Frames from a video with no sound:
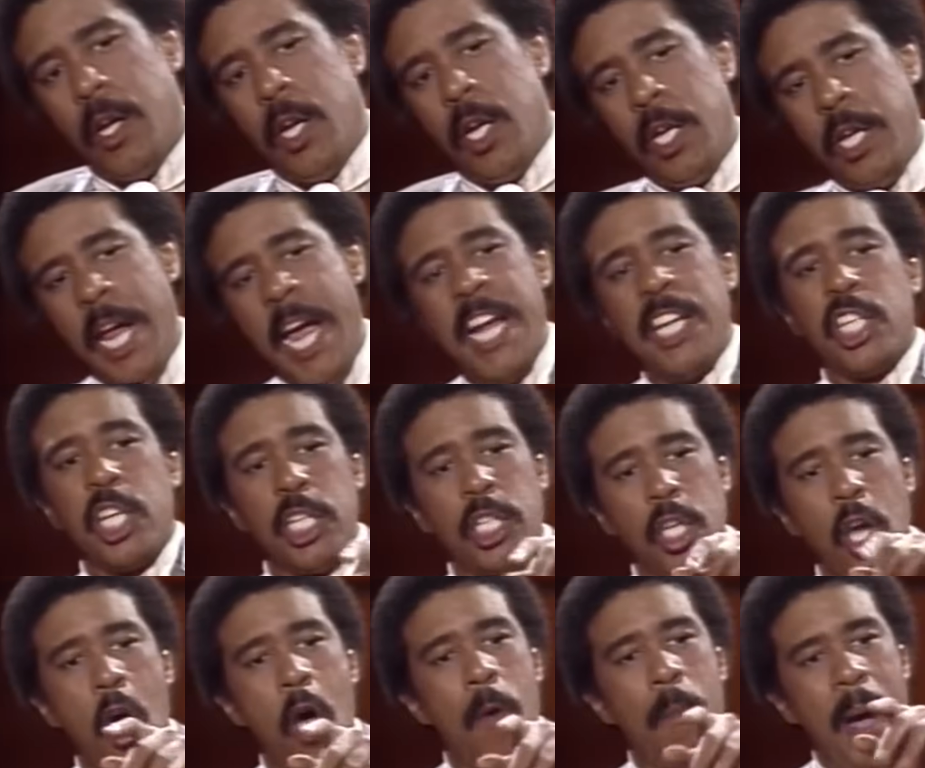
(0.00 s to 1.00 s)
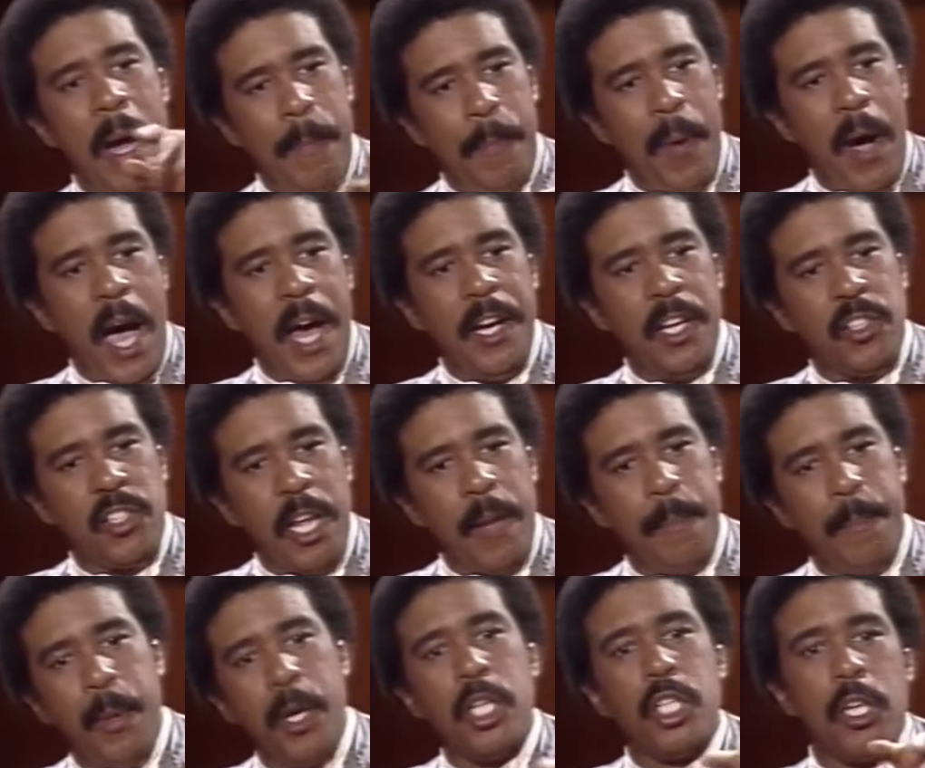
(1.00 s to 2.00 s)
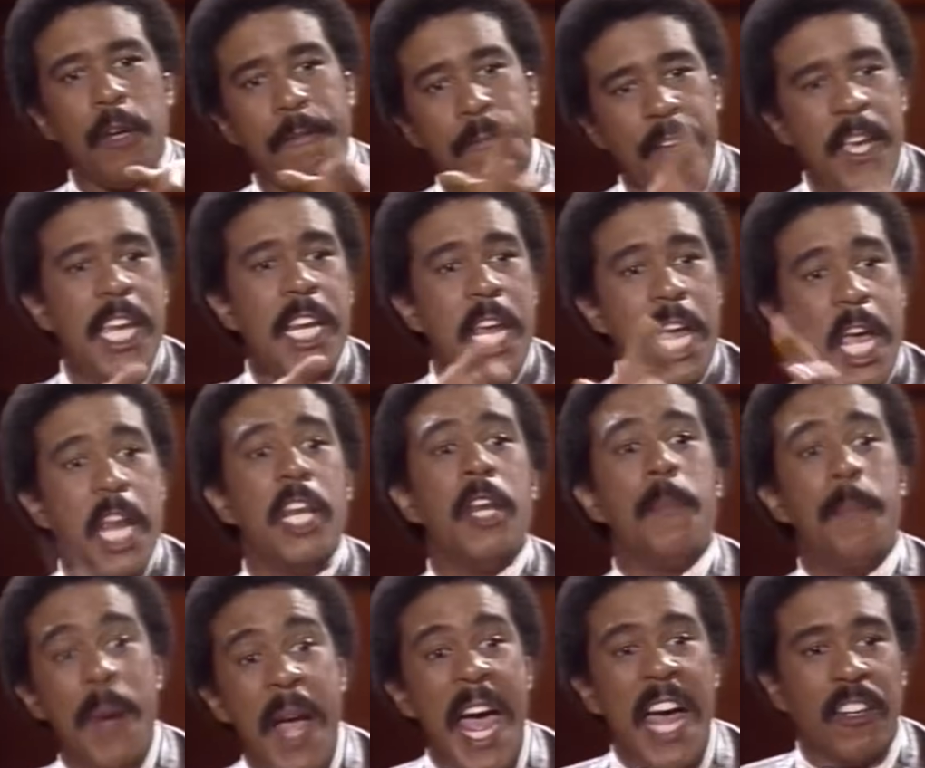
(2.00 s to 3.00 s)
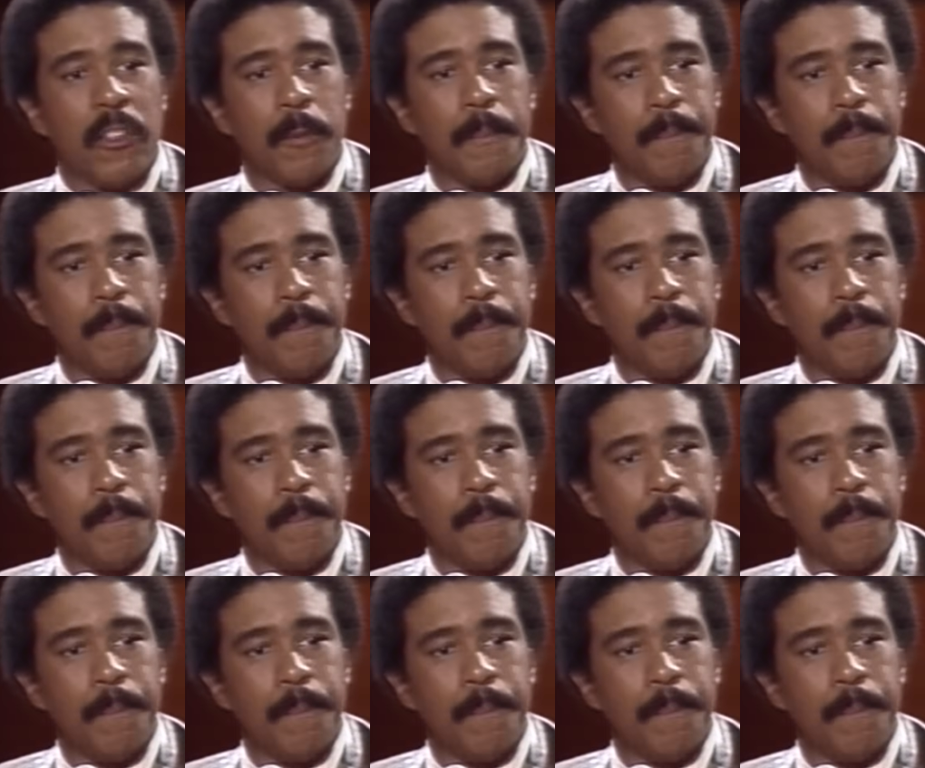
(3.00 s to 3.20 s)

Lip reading: Then she told my partner, said, put your feet in the piss.